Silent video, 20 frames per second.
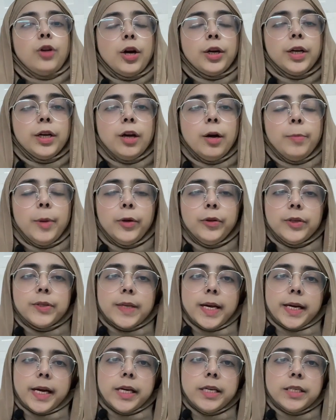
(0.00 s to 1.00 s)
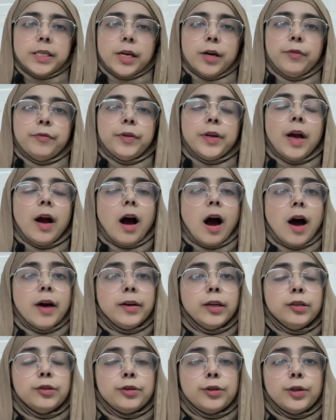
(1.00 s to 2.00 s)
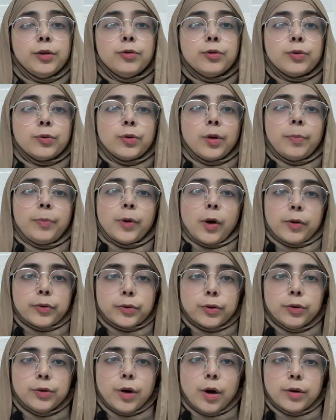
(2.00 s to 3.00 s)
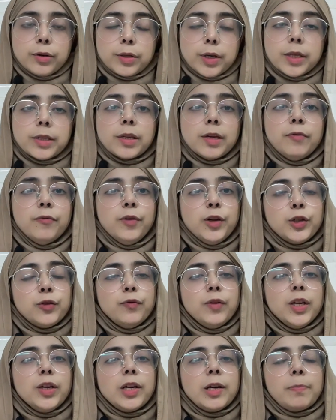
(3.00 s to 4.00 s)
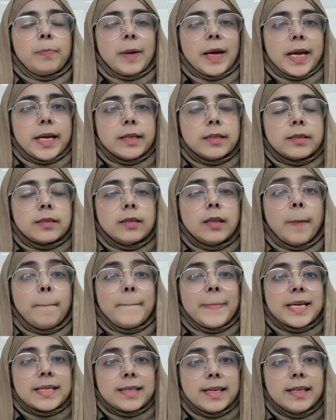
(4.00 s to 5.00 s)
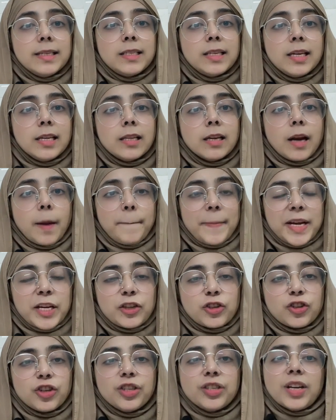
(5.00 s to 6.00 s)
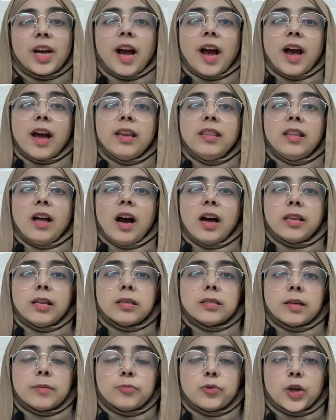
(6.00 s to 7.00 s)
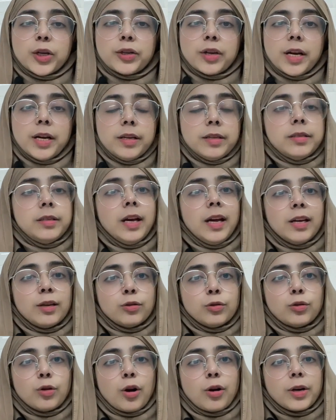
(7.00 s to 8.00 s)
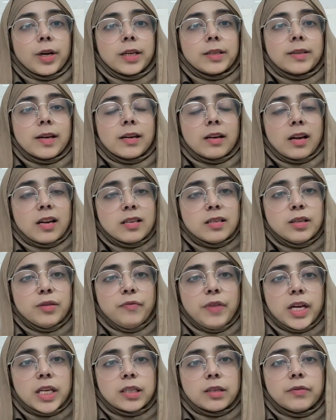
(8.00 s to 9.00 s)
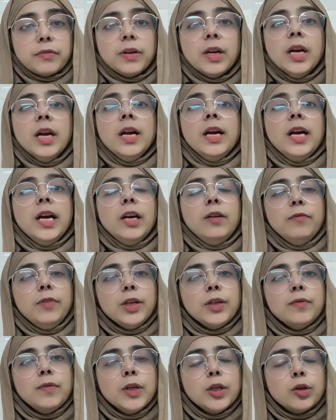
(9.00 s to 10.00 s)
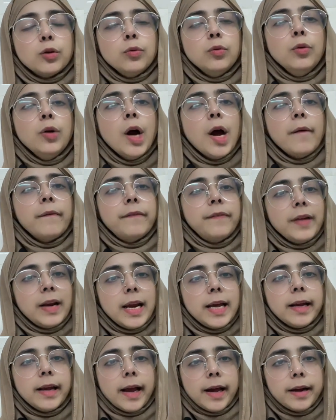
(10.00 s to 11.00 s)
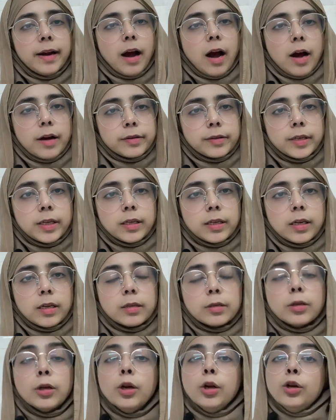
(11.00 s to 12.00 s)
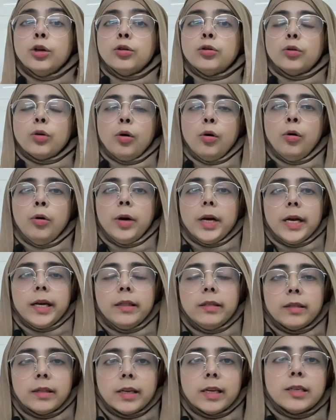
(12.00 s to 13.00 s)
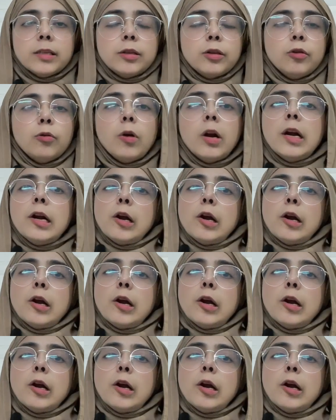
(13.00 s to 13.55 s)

Talking about the second year, we are introduced to the prosthodontics, in which we replace the missing teeth in a patient, and the other subject is the endodontics and conservative, in which we do filling and RCTs. So in this, you